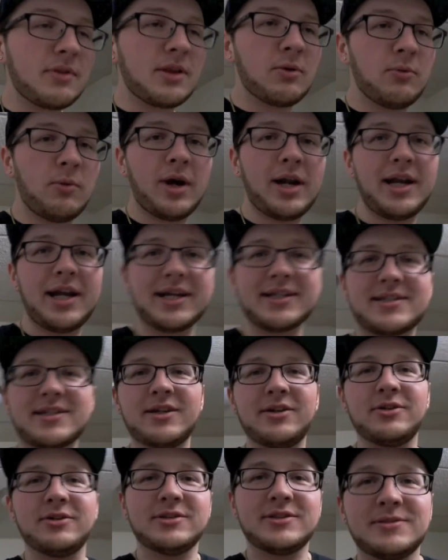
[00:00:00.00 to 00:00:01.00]
Redneck
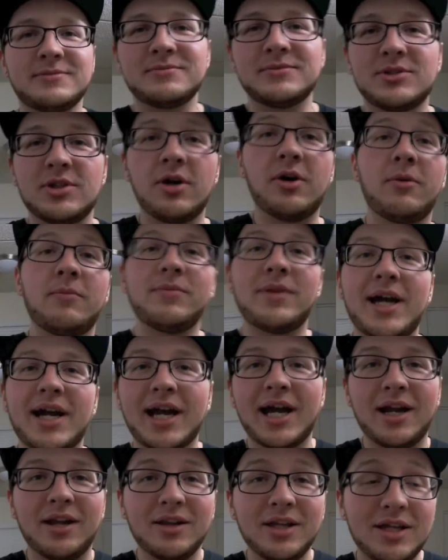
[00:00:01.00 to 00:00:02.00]
Skittles. So I
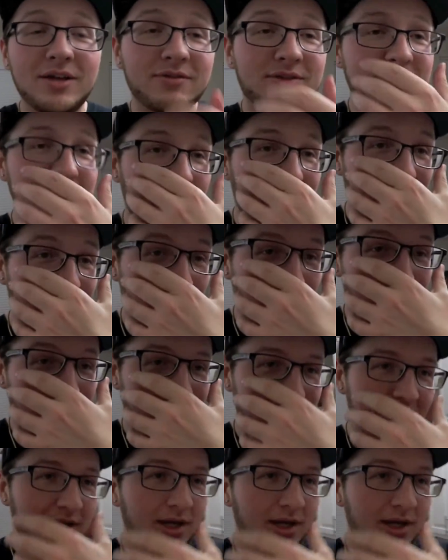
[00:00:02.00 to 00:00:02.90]
gotta leave because I gotta work a